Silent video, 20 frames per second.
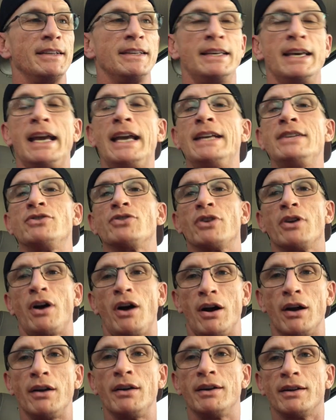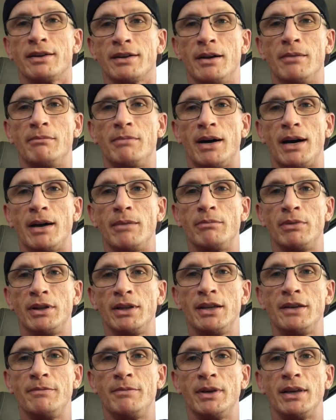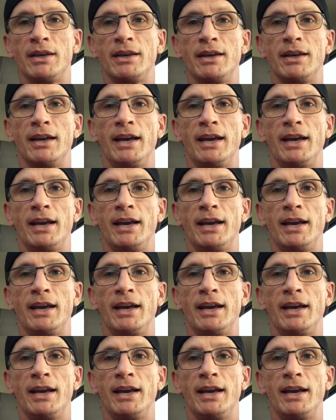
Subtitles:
Gains are hard to come by, believe me.